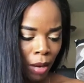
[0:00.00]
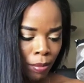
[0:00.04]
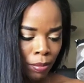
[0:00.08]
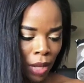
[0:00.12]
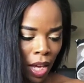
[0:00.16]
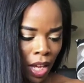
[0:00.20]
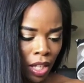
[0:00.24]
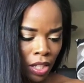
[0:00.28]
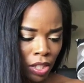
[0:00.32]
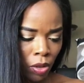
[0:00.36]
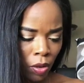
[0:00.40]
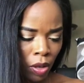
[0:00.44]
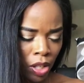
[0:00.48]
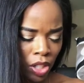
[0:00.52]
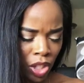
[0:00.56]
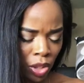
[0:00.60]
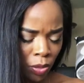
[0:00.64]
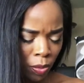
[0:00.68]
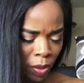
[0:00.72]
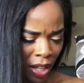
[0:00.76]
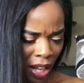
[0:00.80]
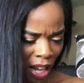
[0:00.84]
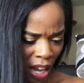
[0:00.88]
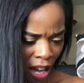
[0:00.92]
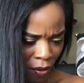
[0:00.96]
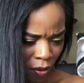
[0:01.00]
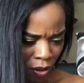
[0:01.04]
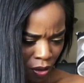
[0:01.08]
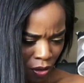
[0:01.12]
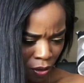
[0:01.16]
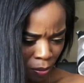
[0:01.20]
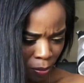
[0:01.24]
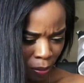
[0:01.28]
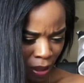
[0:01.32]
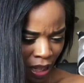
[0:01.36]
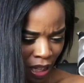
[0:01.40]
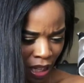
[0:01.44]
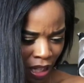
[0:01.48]
Next question we have is
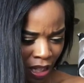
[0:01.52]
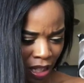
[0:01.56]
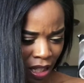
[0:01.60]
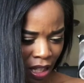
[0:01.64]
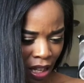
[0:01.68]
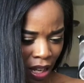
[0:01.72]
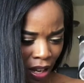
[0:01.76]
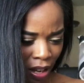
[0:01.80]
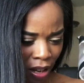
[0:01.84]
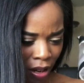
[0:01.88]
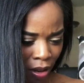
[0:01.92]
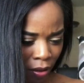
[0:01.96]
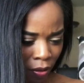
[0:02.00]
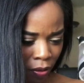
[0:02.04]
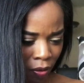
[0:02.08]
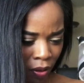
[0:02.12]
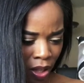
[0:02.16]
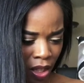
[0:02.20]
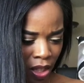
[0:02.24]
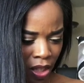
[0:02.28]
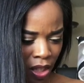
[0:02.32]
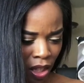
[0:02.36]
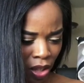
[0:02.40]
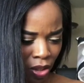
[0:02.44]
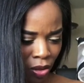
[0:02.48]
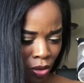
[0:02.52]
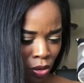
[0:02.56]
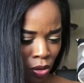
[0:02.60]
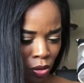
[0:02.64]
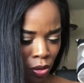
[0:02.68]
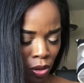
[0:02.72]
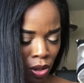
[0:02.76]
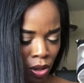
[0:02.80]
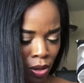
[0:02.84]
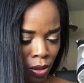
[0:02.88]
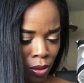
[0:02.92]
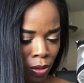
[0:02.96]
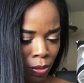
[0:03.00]
from Andy F. He said, do you
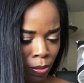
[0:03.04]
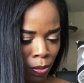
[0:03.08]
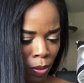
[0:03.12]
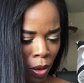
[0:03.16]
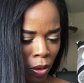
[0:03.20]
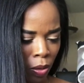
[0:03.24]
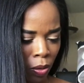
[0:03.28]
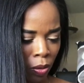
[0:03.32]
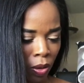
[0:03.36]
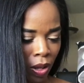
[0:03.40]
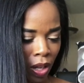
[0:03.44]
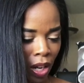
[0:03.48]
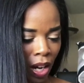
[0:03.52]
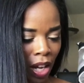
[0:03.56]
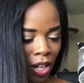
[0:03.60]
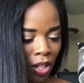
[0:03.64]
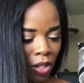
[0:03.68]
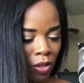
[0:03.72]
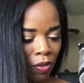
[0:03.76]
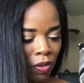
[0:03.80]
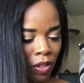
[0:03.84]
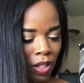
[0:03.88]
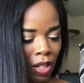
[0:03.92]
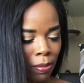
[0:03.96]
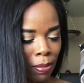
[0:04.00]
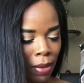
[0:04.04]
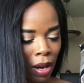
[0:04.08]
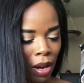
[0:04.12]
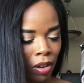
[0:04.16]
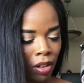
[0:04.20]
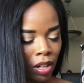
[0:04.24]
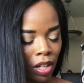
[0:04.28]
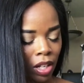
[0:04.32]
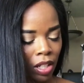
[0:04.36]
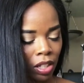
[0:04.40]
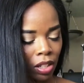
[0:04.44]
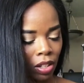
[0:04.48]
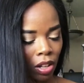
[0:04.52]
smoke and how do you feel
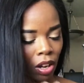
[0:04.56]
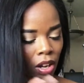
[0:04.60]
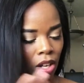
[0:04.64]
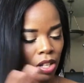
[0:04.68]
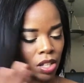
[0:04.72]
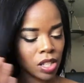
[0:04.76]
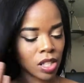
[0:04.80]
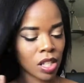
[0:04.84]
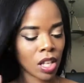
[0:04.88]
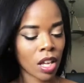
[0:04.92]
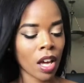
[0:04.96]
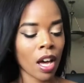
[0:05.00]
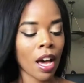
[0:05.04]
about gun laws?